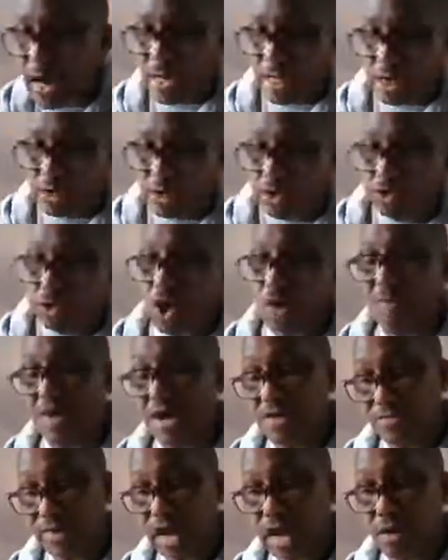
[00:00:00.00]
I cannot talk
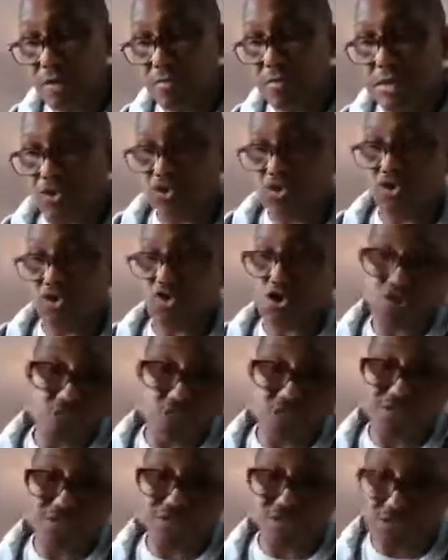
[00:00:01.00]
about now because it's under
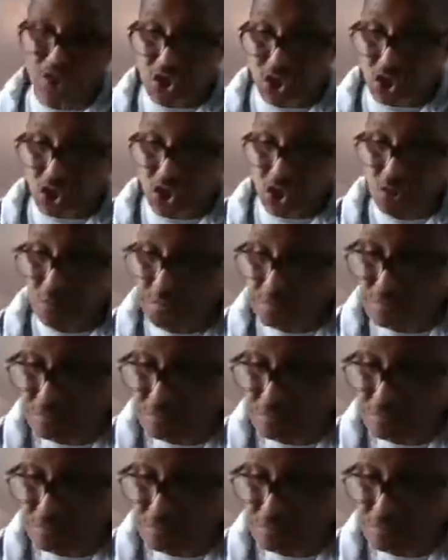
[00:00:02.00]
investigation.